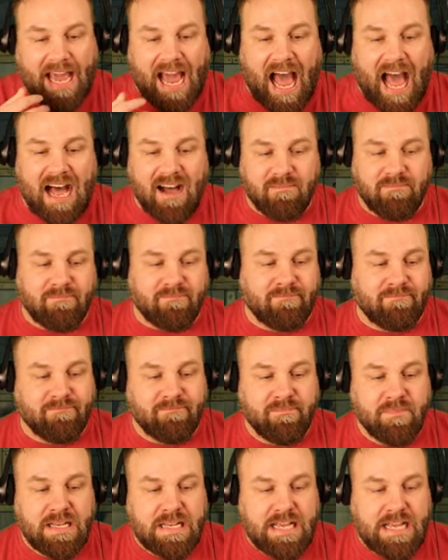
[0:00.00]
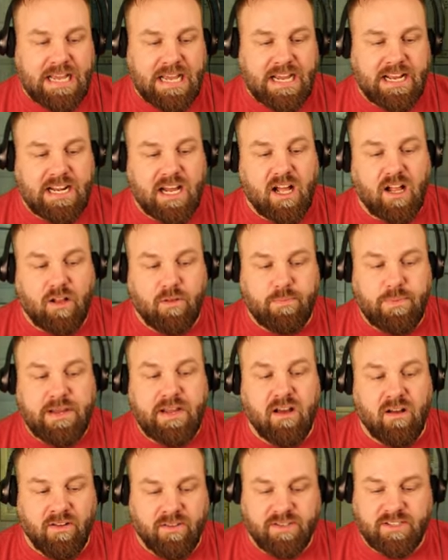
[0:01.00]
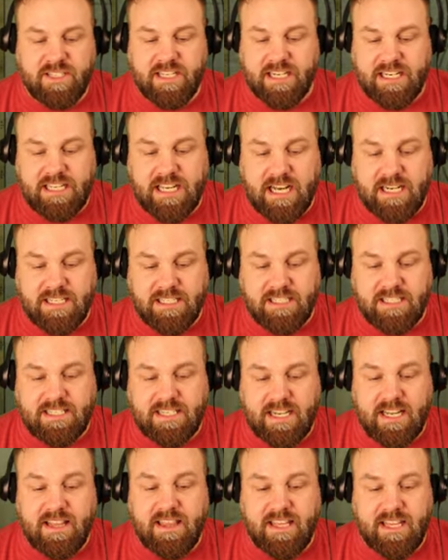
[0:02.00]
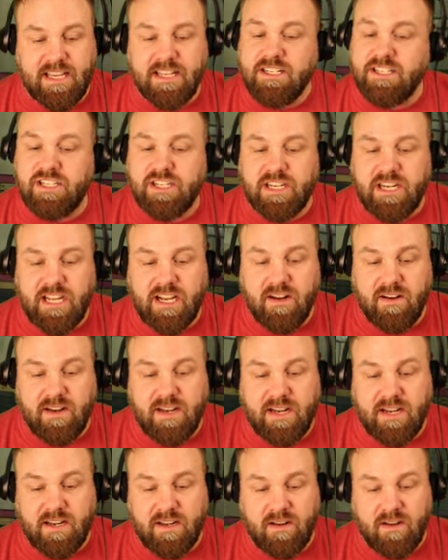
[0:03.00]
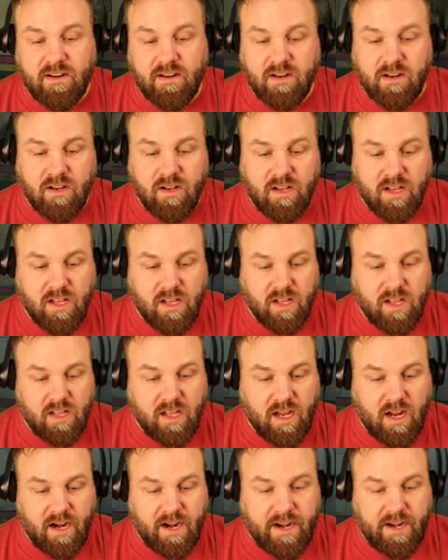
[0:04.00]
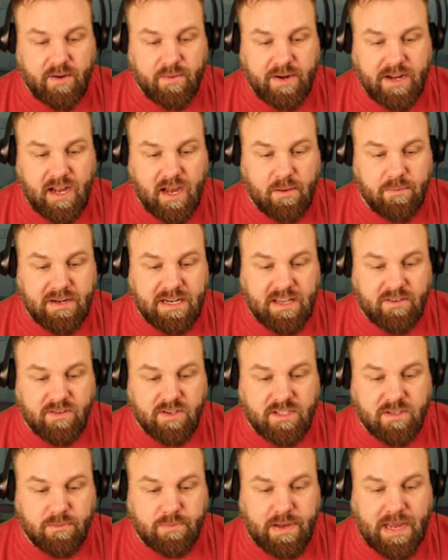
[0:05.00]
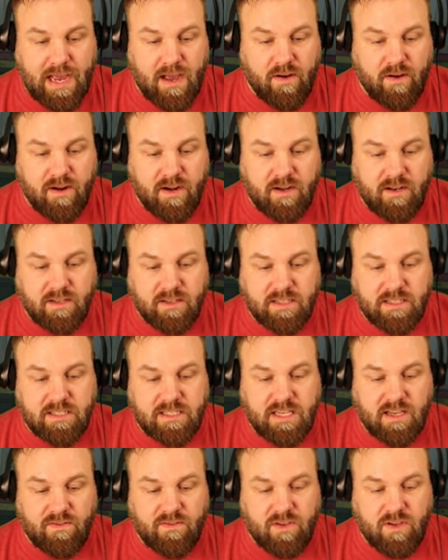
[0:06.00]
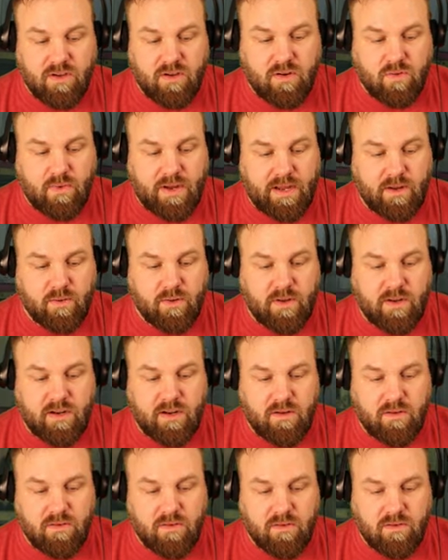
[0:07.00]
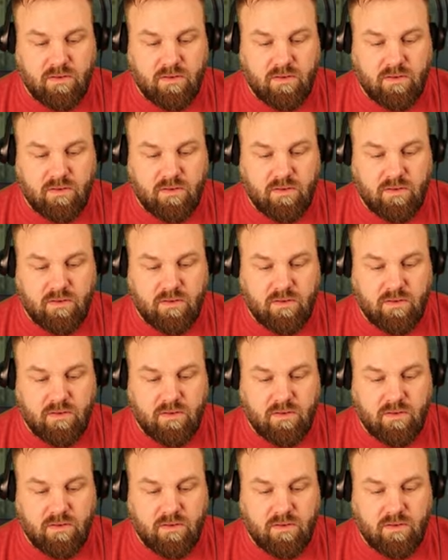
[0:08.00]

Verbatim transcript: captain. And I'll be on the gunners and the engineering. Whoa, this is tricky. Whoa. All right, here we go. I'm going to give you some power. Let's give you... Wait, what do I do?